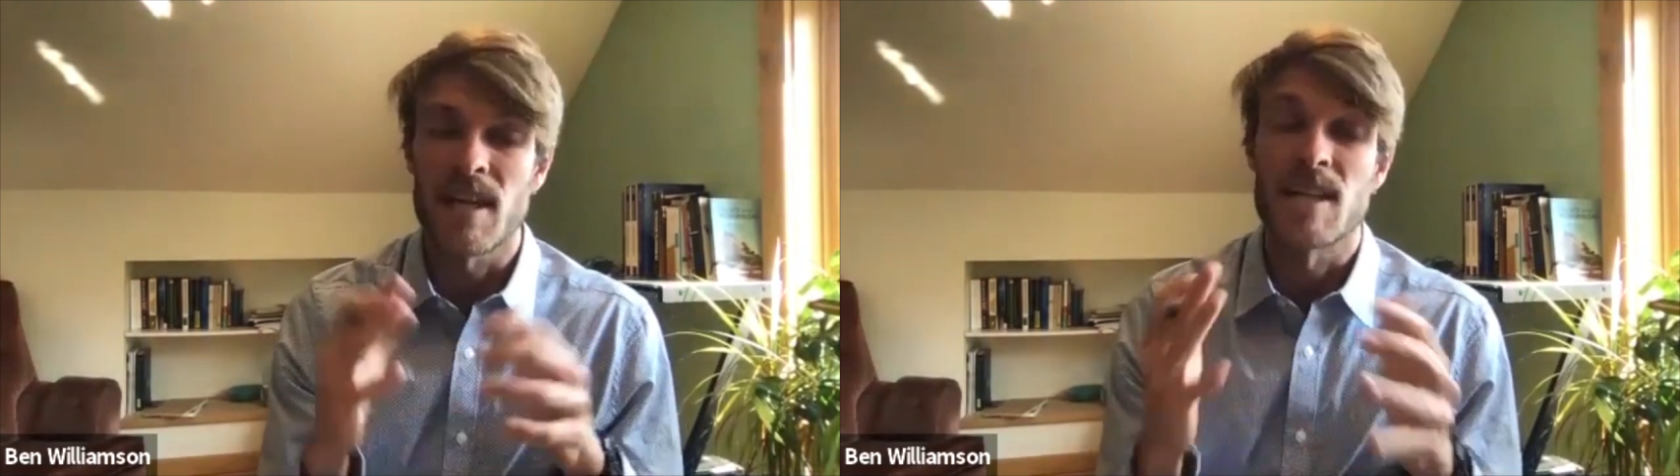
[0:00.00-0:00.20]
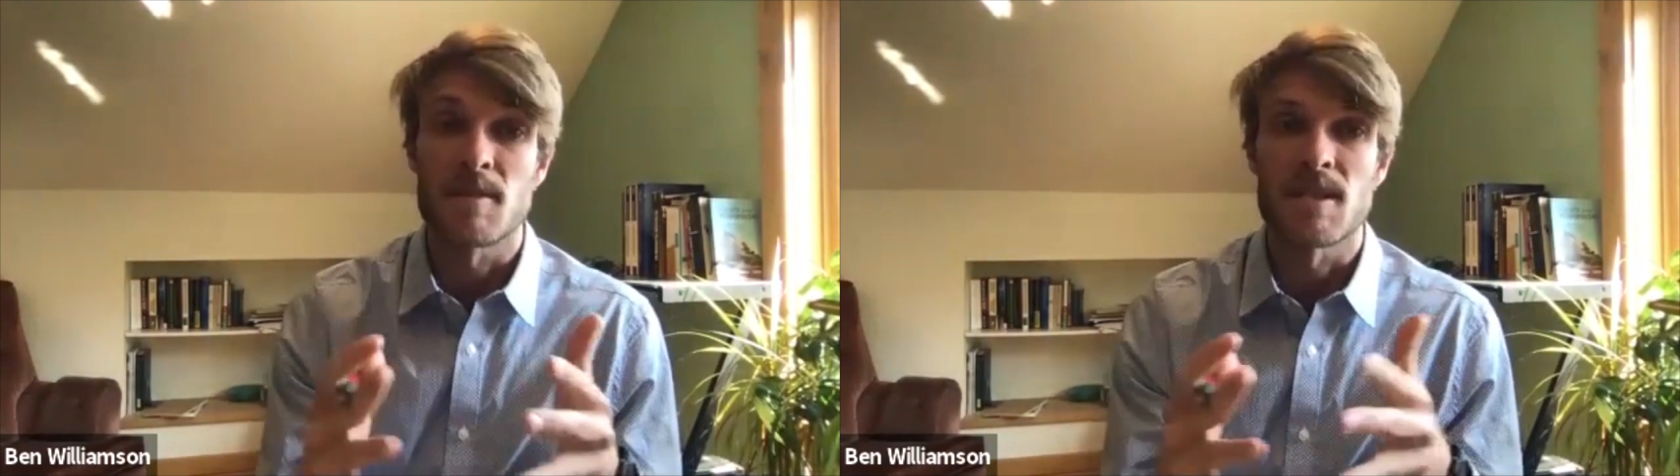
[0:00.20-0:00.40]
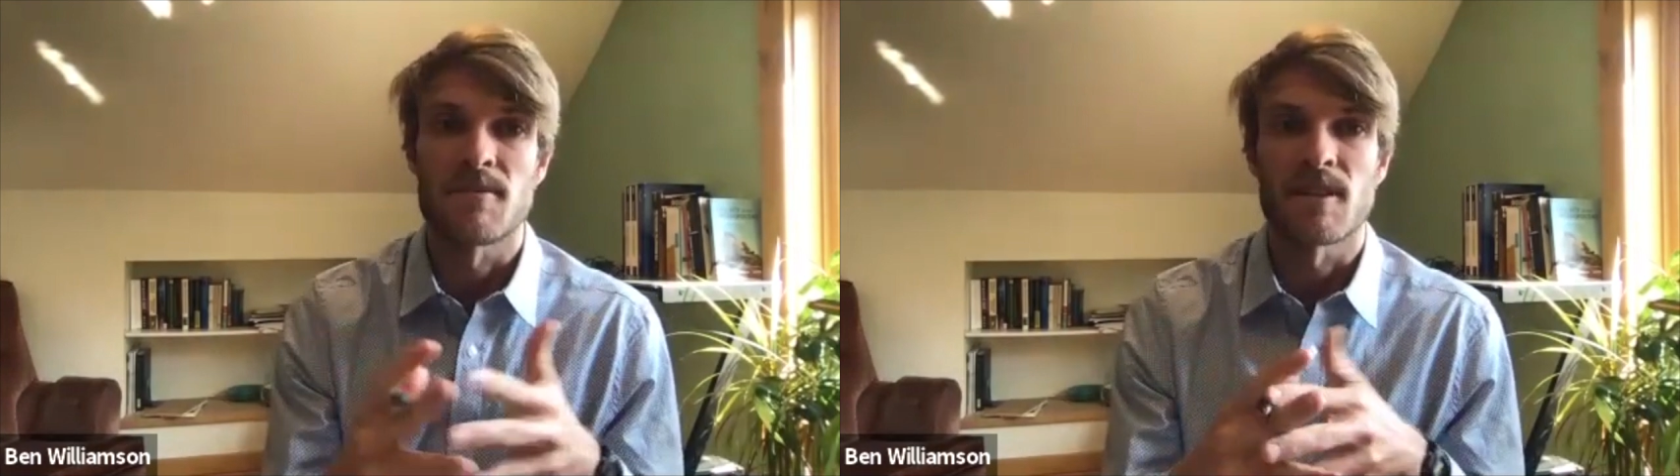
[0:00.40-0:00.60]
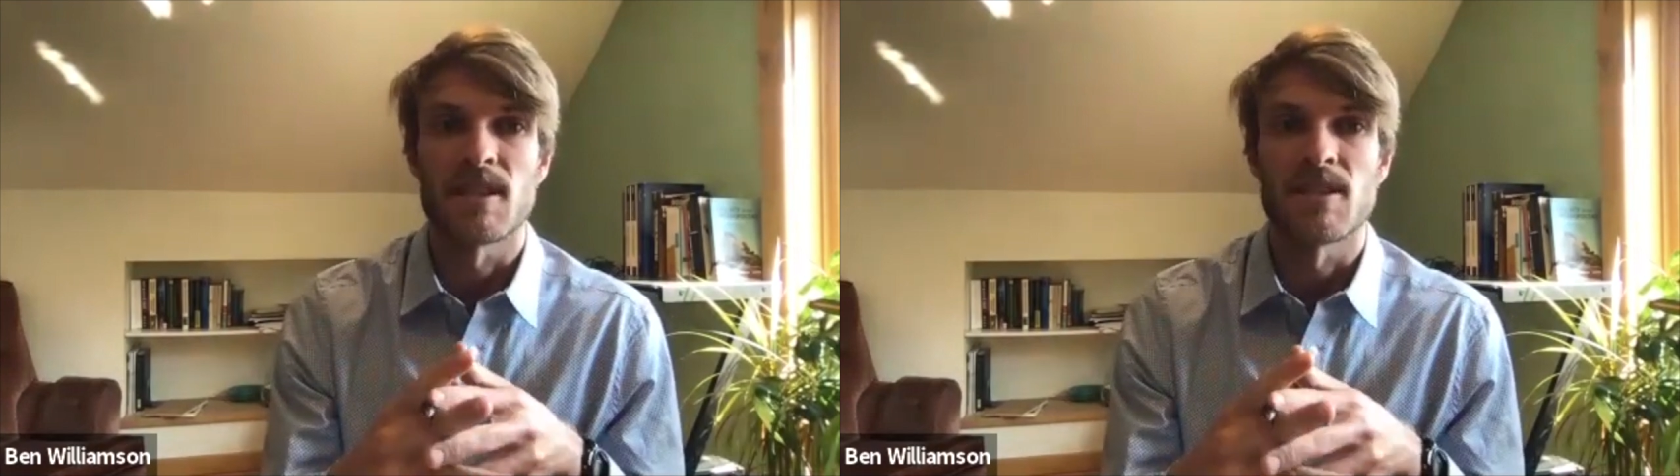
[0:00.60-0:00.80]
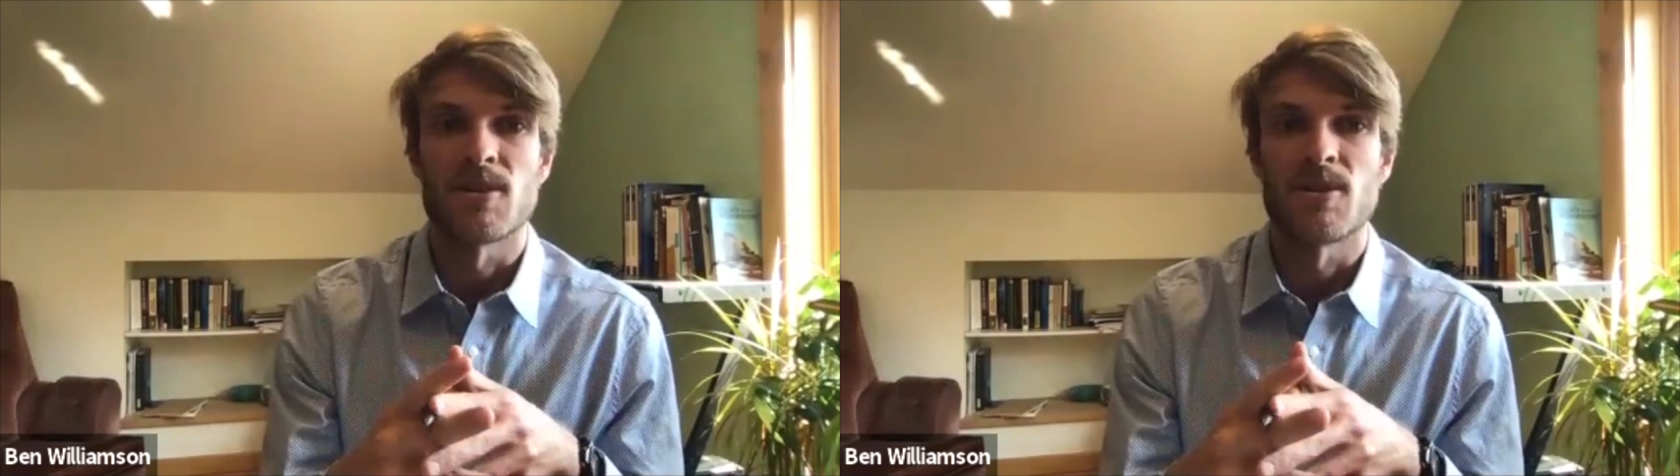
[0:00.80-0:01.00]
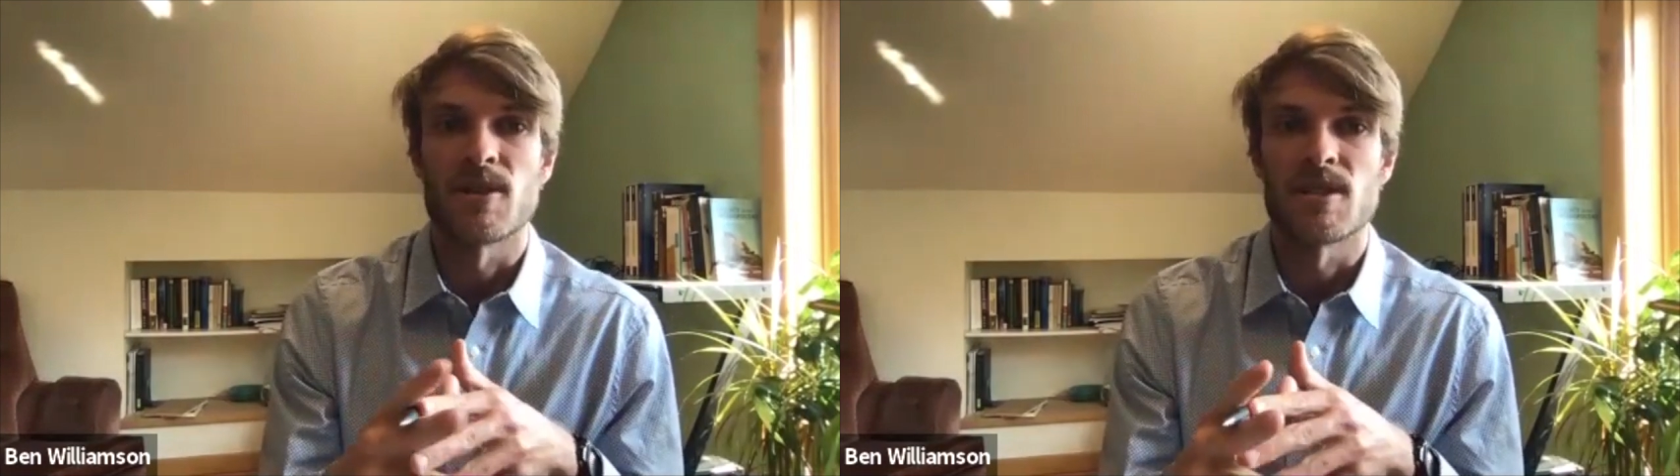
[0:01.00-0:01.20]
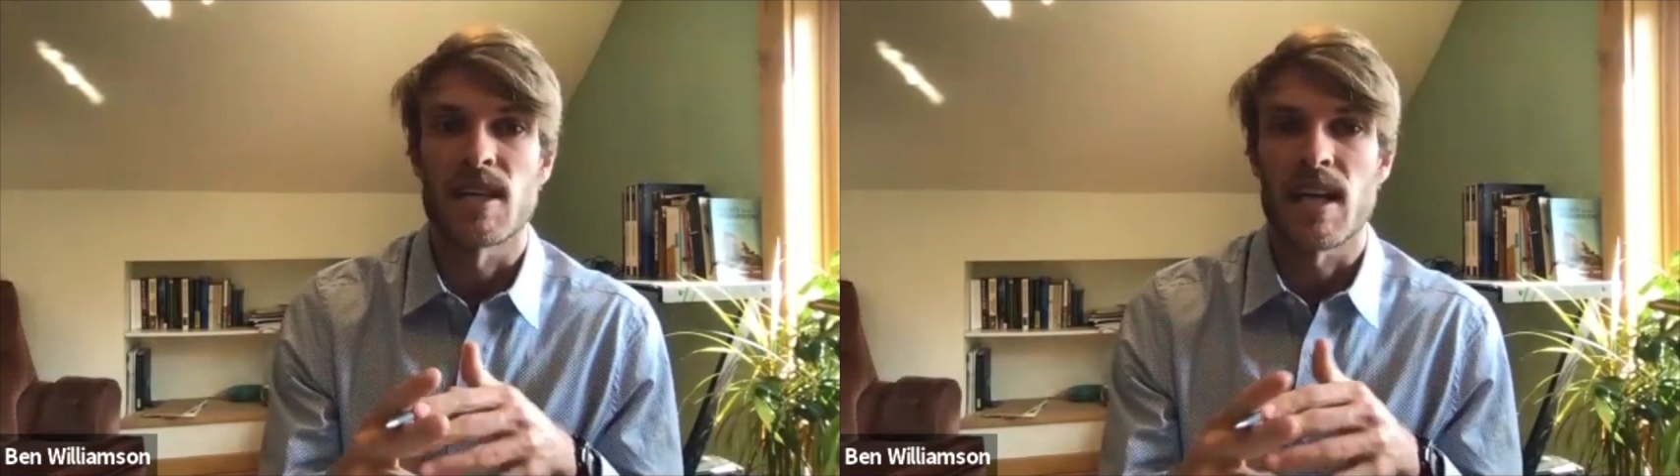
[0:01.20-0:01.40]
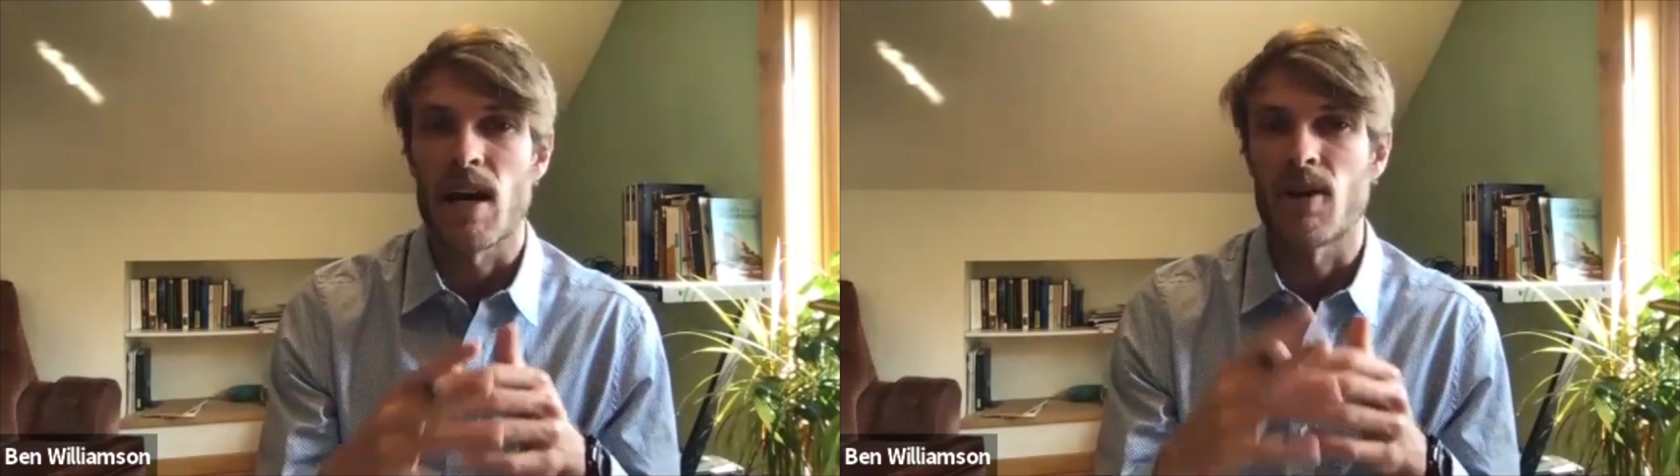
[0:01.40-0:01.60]
specifically towards
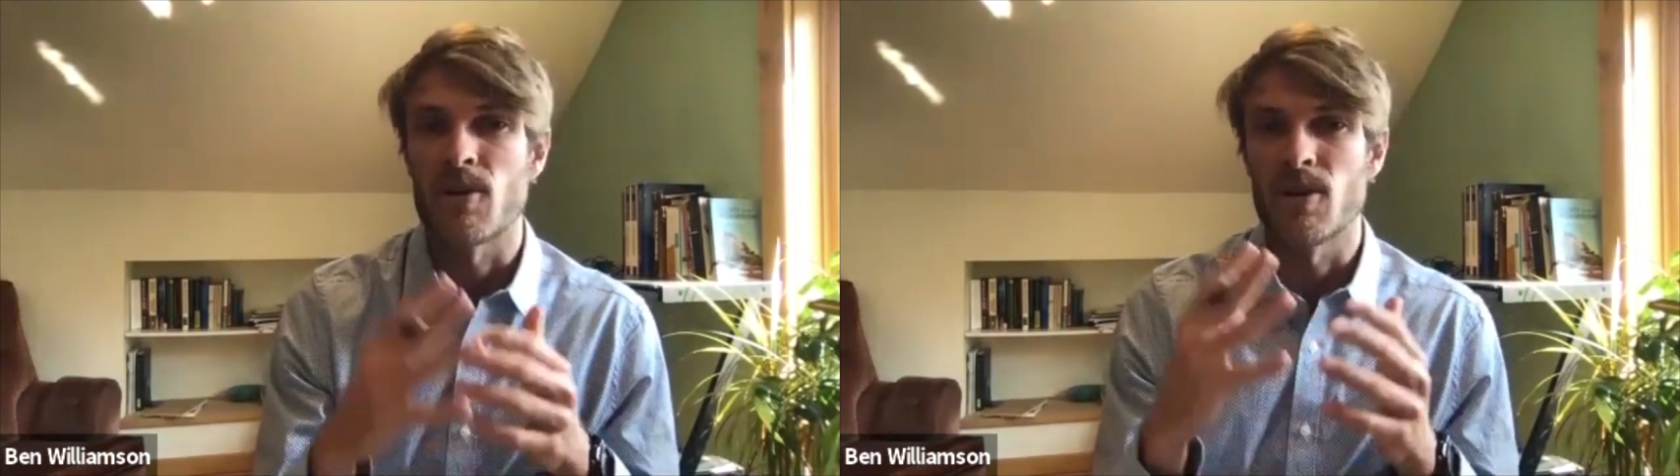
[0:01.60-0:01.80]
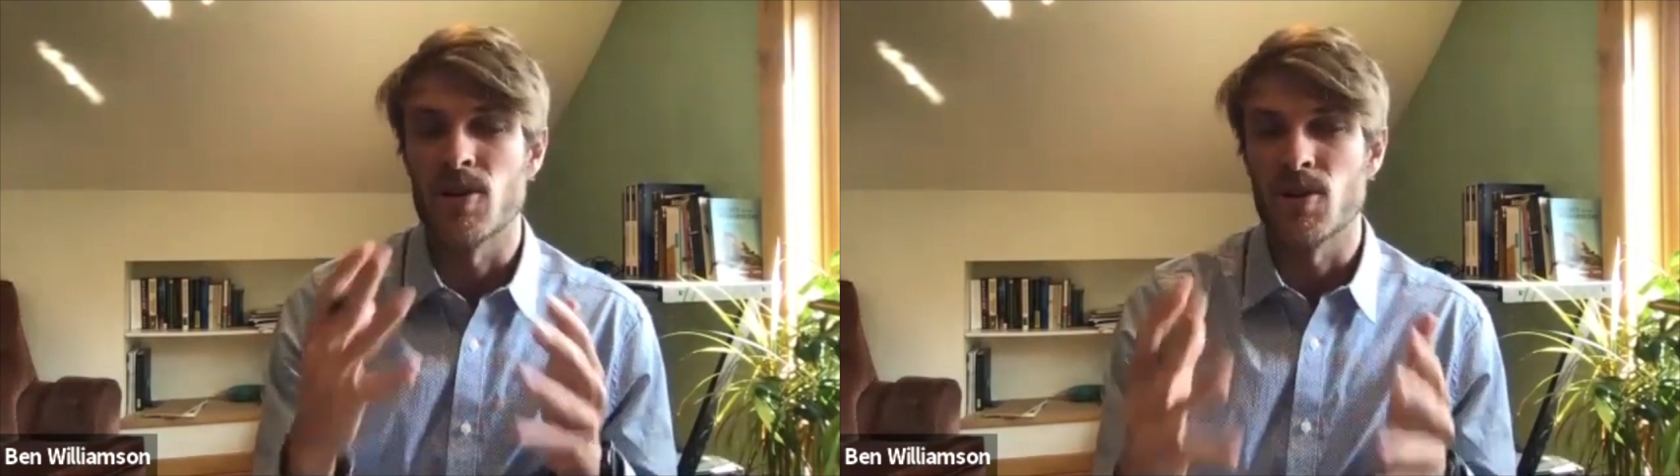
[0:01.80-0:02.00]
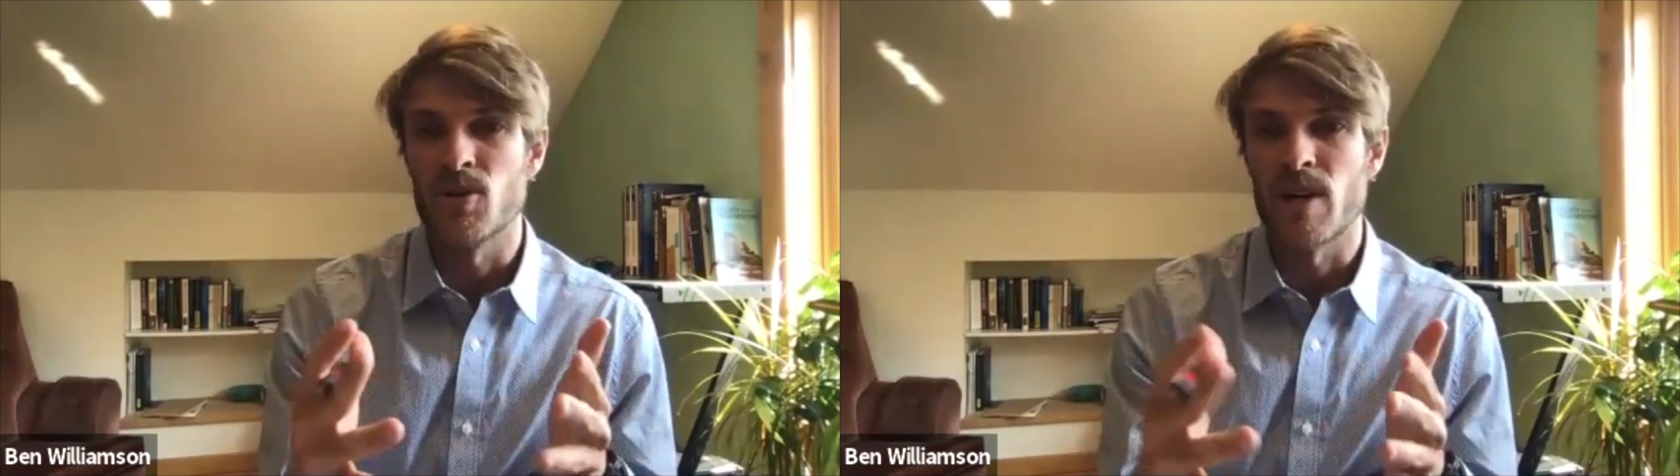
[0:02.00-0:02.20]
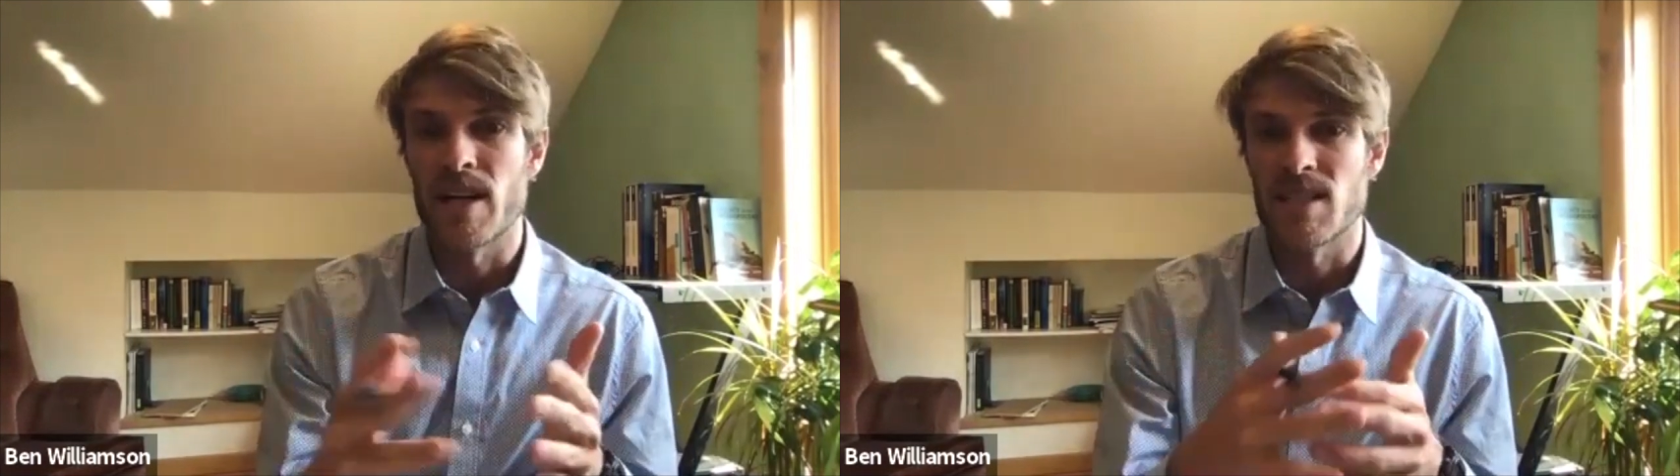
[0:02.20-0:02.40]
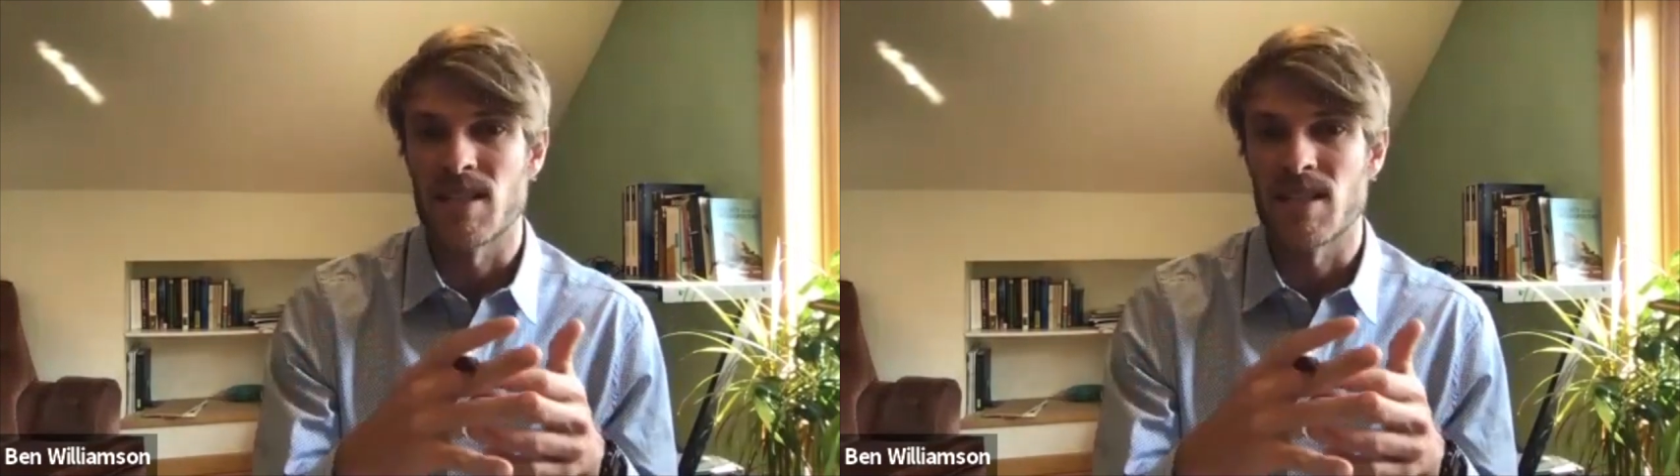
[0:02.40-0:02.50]
like how you as an